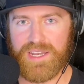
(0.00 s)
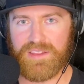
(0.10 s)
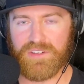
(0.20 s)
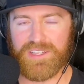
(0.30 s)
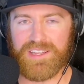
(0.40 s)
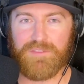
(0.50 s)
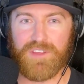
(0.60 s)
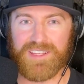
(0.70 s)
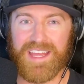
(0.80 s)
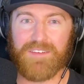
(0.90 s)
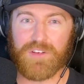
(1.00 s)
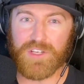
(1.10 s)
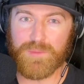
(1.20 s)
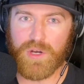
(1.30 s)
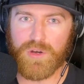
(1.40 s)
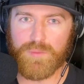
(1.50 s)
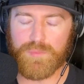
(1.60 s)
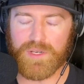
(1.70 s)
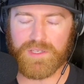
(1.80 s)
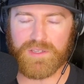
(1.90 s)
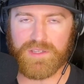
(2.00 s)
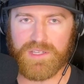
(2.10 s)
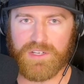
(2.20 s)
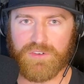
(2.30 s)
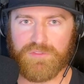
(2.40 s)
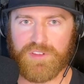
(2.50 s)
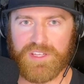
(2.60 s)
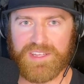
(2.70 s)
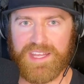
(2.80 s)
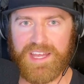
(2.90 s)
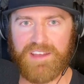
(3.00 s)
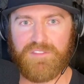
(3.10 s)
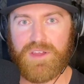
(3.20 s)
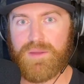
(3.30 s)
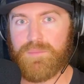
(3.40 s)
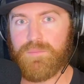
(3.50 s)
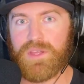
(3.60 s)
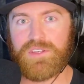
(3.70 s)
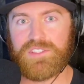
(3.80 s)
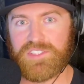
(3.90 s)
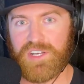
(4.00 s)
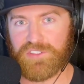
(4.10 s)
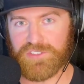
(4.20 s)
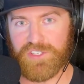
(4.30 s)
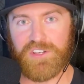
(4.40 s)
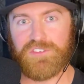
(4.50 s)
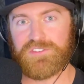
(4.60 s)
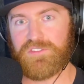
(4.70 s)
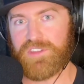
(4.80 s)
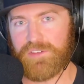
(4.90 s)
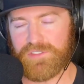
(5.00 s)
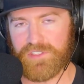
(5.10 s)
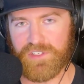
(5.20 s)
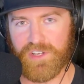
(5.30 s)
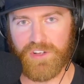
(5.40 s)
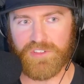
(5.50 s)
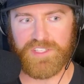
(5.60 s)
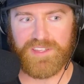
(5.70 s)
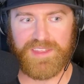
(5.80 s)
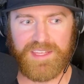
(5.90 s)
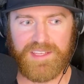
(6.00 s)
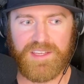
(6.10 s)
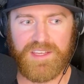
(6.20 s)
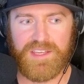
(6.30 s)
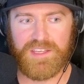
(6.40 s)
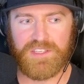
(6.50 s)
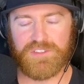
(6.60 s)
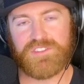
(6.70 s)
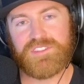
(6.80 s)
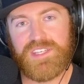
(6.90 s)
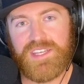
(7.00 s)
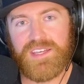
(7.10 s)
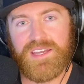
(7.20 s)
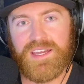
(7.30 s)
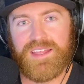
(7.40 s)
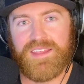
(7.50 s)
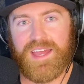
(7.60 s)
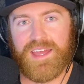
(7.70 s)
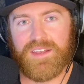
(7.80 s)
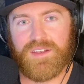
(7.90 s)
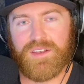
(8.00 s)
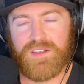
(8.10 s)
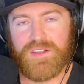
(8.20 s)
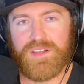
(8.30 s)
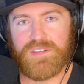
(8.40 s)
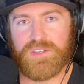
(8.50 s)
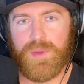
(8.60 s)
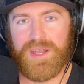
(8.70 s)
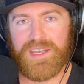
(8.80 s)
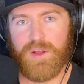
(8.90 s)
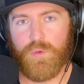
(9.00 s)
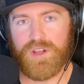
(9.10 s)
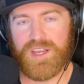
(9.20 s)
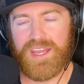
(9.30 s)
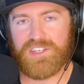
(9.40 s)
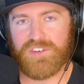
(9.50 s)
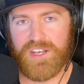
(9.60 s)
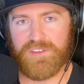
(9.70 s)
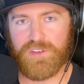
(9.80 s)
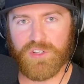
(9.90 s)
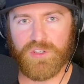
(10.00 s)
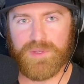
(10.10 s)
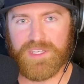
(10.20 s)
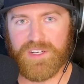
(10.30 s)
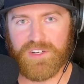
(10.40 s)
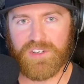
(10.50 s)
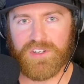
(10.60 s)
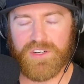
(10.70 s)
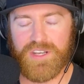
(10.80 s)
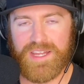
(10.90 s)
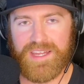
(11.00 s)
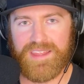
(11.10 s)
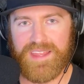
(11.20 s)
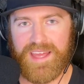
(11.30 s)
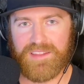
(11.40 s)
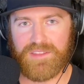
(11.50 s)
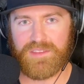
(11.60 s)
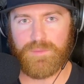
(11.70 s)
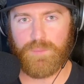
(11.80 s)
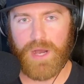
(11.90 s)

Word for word: in there, like they feel like they have a good amount, but they don't feel like they have millions of dollars or hundreds of thousands of dollars. I think you'll see that depending on what age you're at, if you're a little bit younger, that the